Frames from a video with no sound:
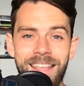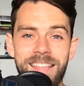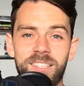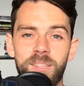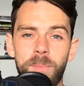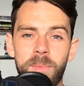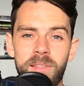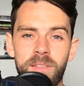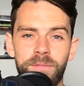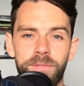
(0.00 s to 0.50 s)

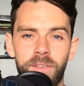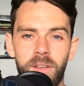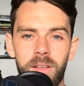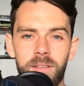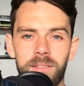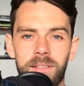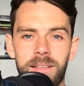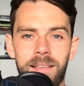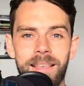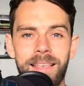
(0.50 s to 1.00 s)
intermittent
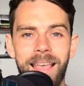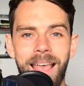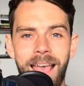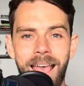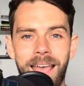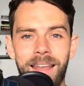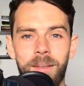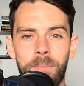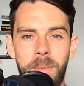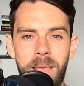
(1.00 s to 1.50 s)
fasting
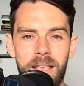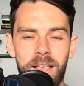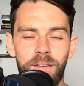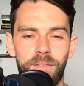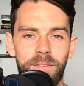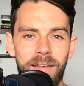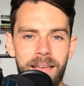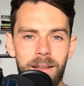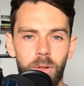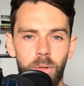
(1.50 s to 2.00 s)
can make
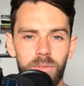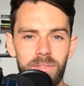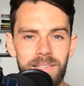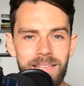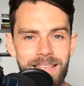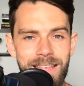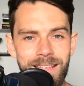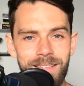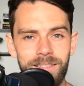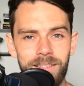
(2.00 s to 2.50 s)
fat loss
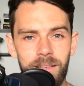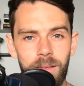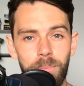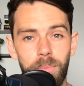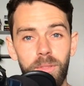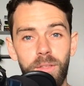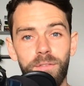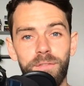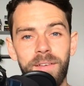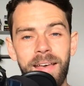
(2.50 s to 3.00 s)
easier,
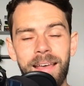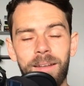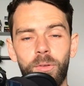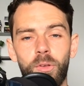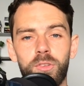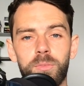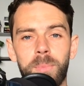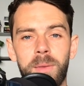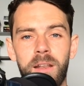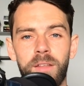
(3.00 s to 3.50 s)
but the fat
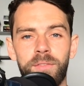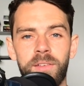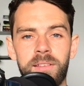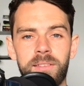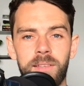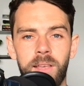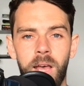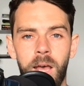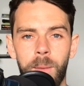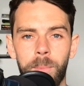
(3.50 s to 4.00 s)
loss
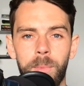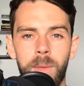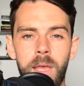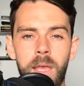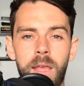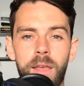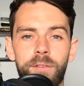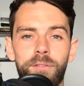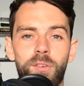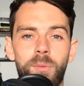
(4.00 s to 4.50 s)
benefits come
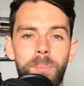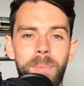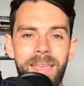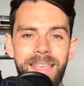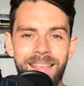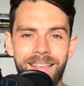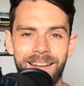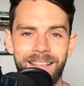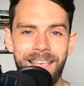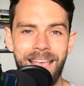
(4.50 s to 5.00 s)
from being in a